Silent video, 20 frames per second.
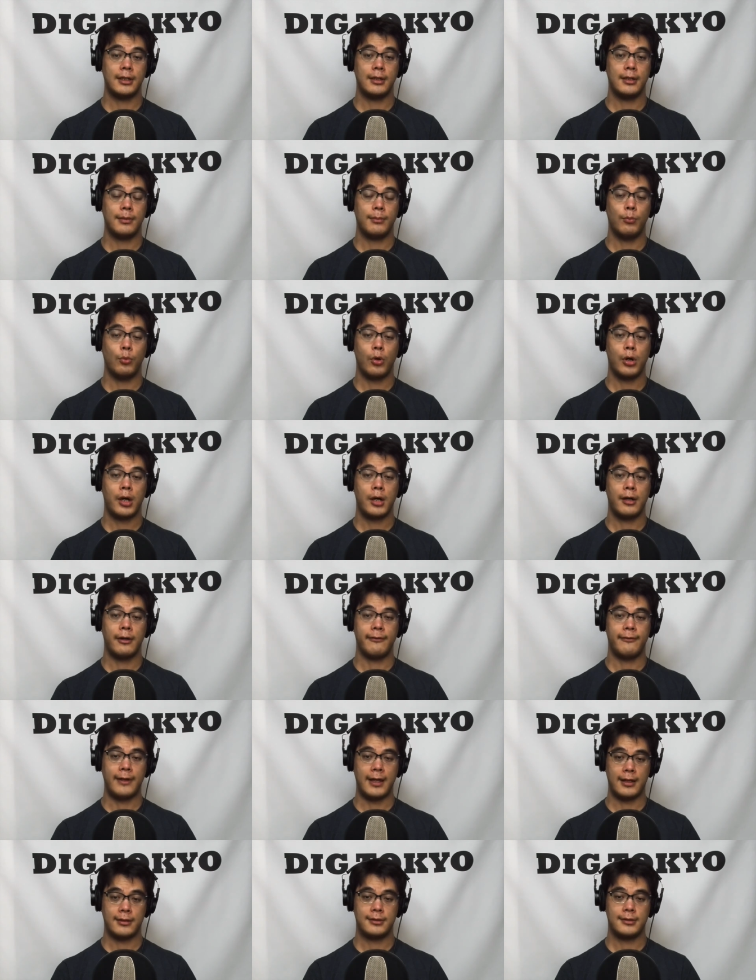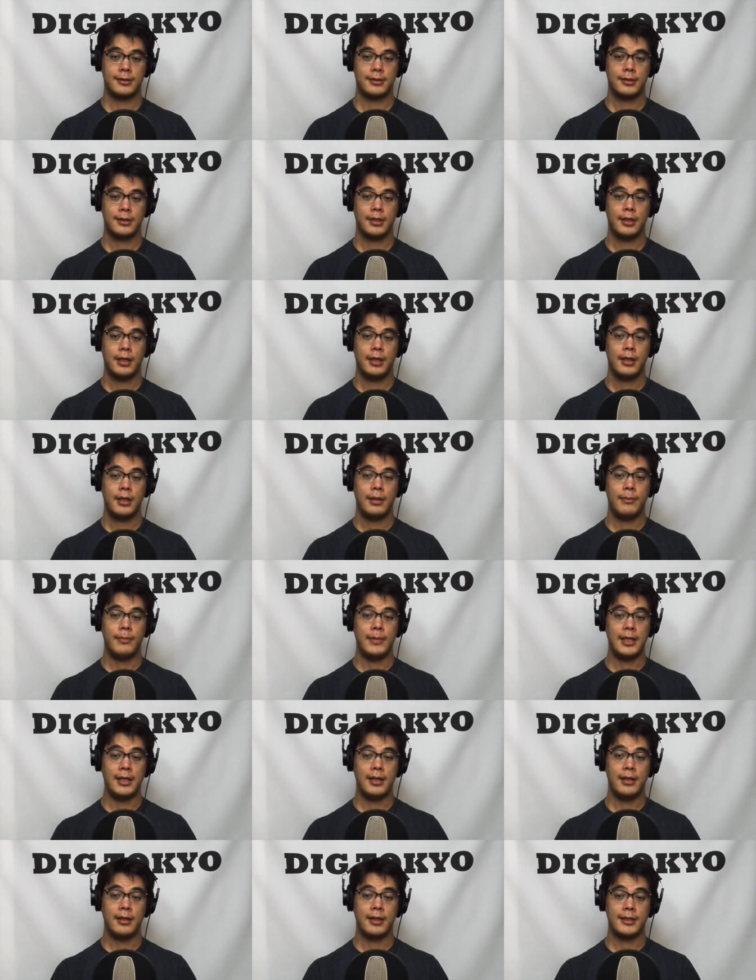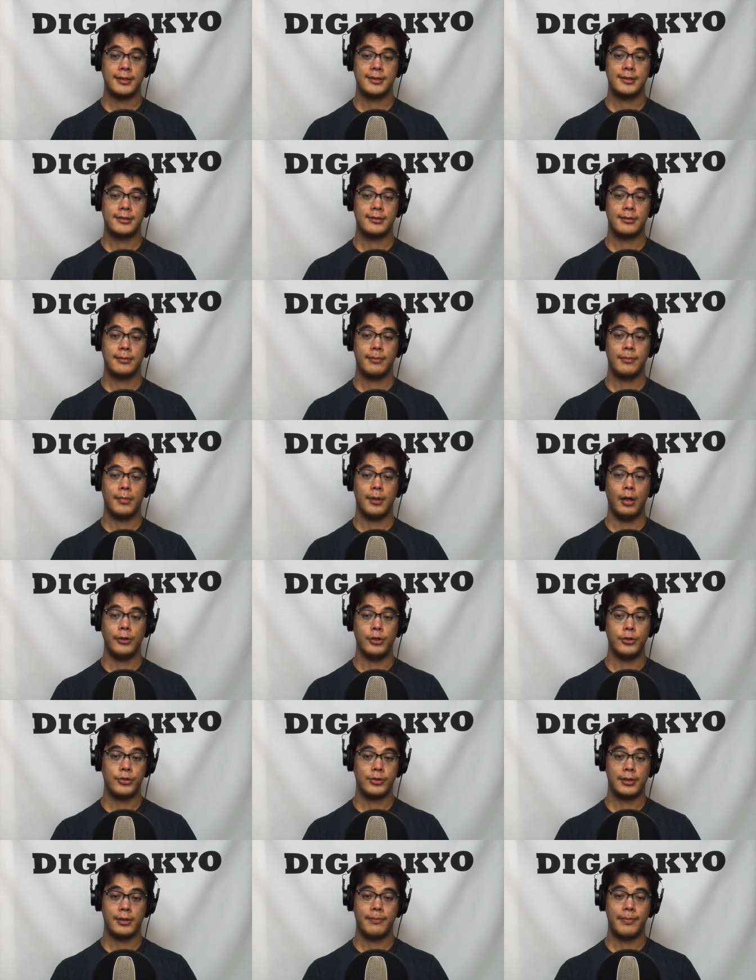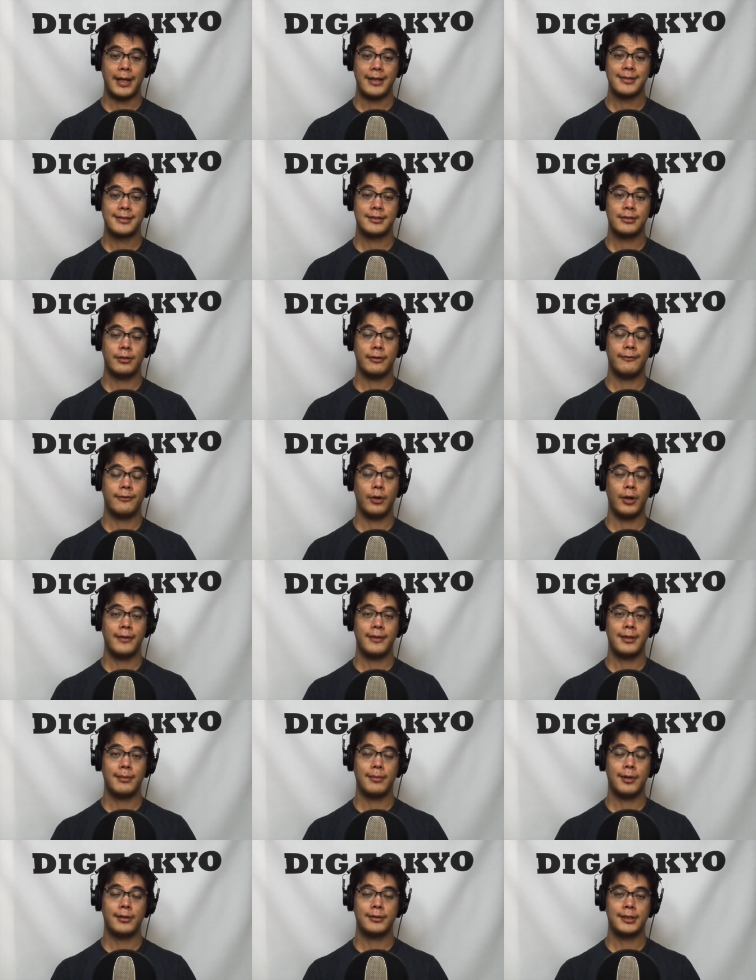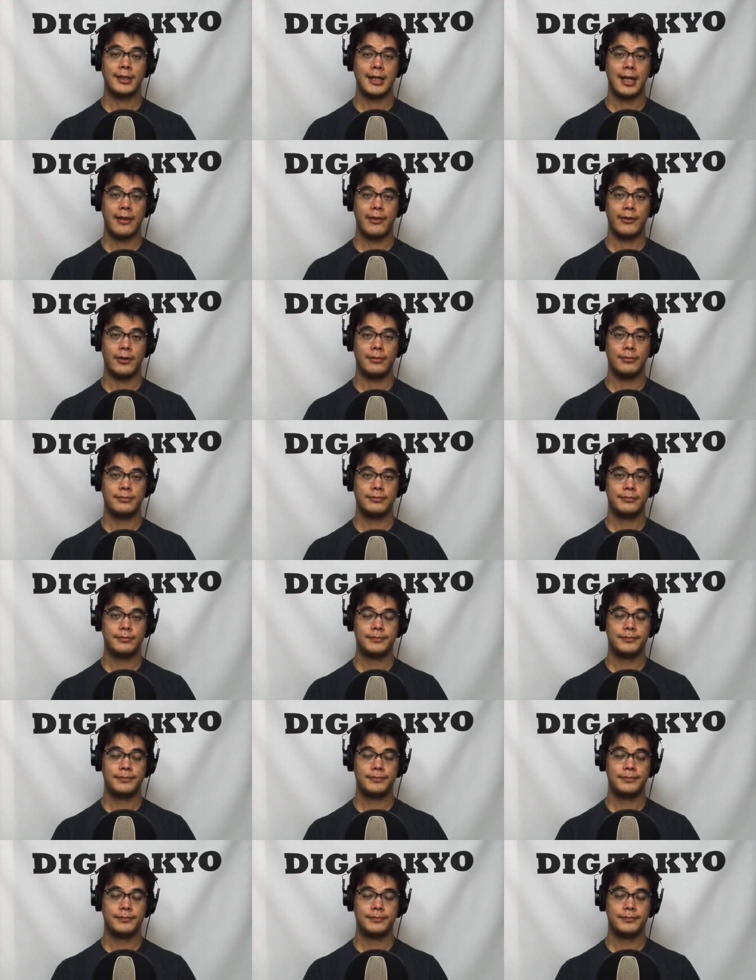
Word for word: a moire effect, meaning it's usually best to avoid them altogether.